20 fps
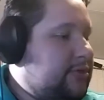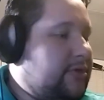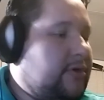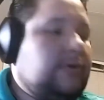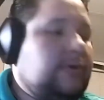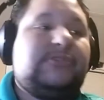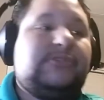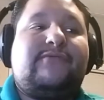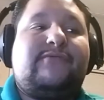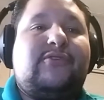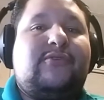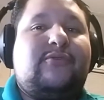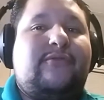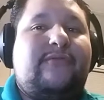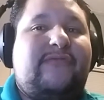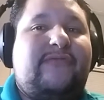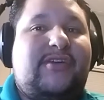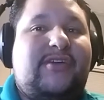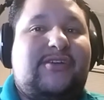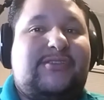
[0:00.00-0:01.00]
Those of you who
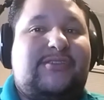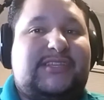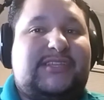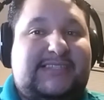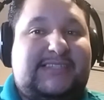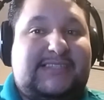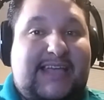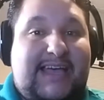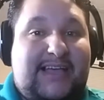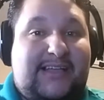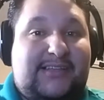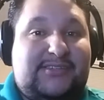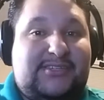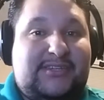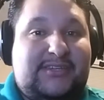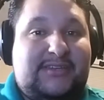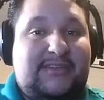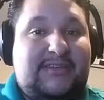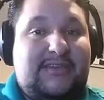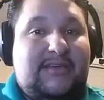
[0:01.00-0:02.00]
feel
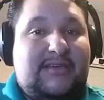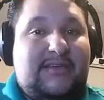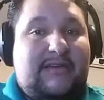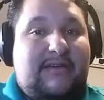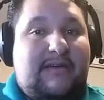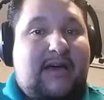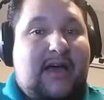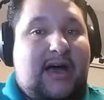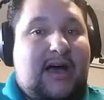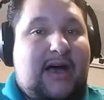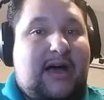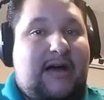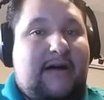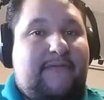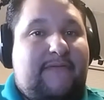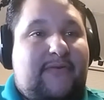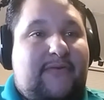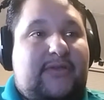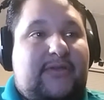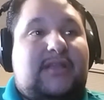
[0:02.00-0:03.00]
nostalgia uh,
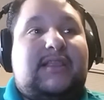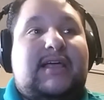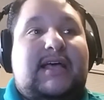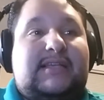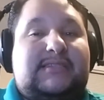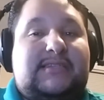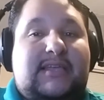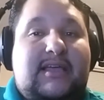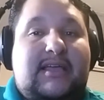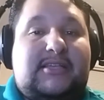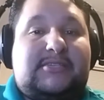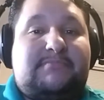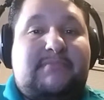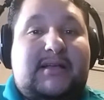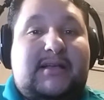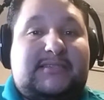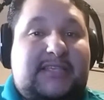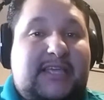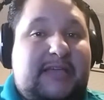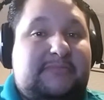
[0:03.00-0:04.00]
for the classic
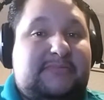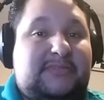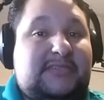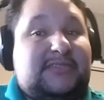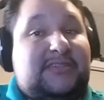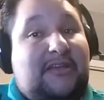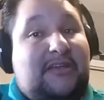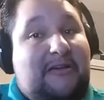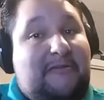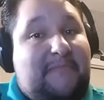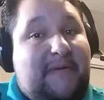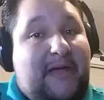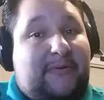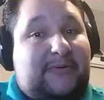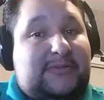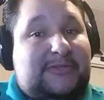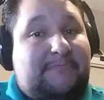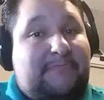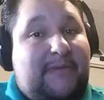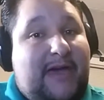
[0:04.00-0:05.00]
Xbox games, since they are
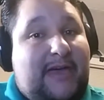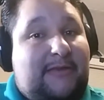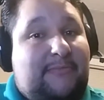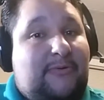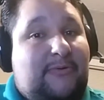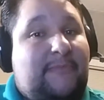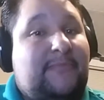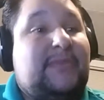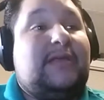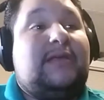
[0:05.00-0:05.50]
backwards compatible,